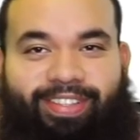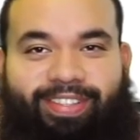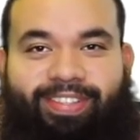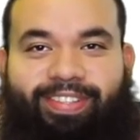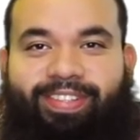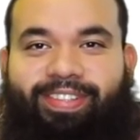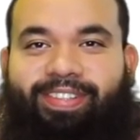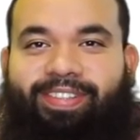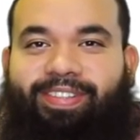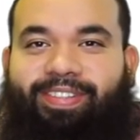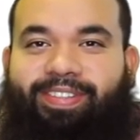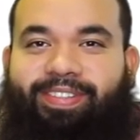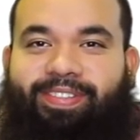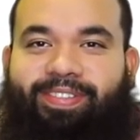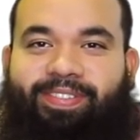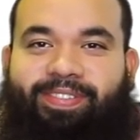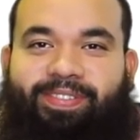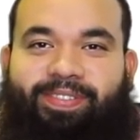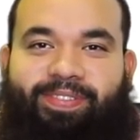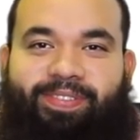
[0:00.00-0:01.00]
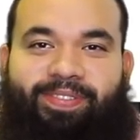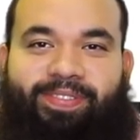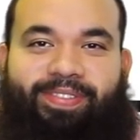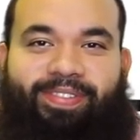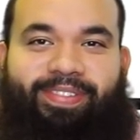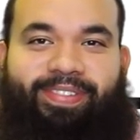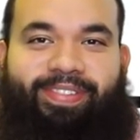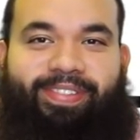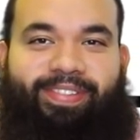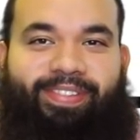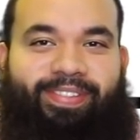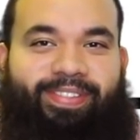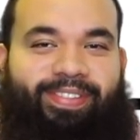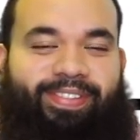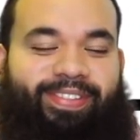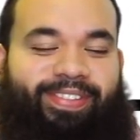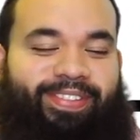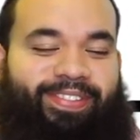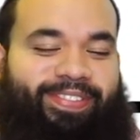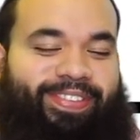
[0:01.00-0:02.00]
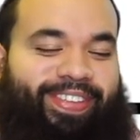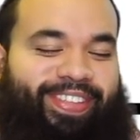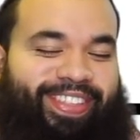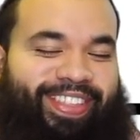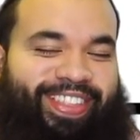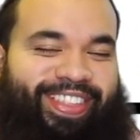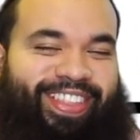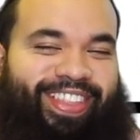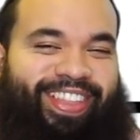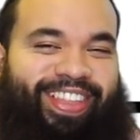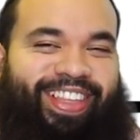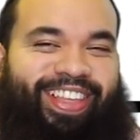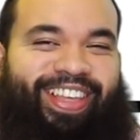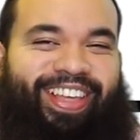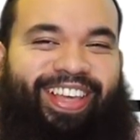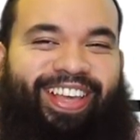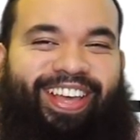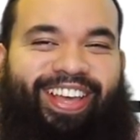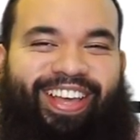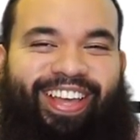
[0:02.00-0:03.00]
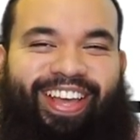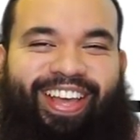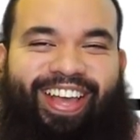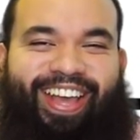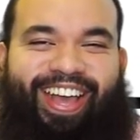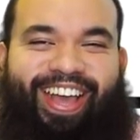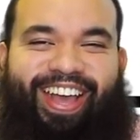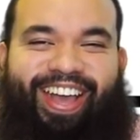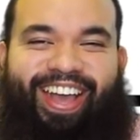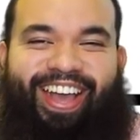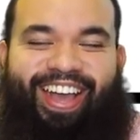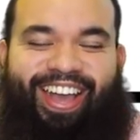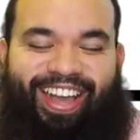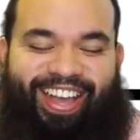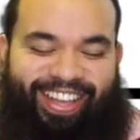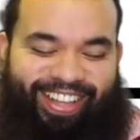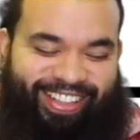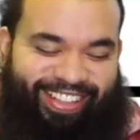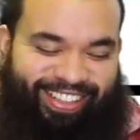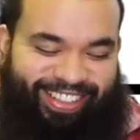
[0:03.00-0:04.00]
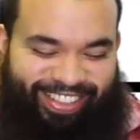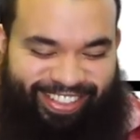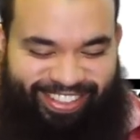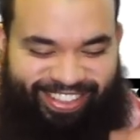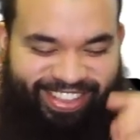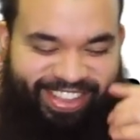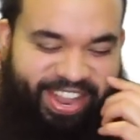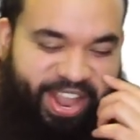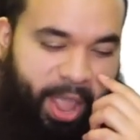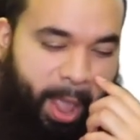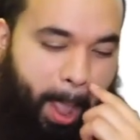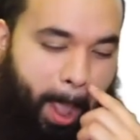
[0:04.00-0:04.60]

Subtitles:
[no speech]